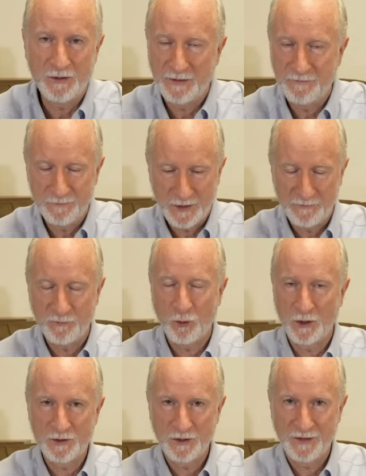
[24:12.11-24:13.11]
I've
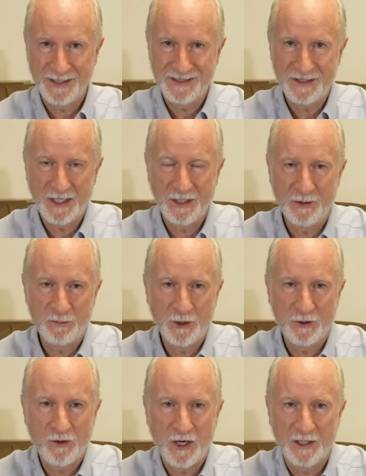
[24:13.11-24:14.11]
worked on the inside of the
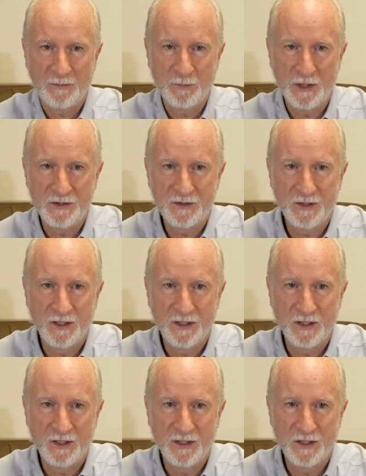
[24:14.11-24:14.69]
bureaucratic beast,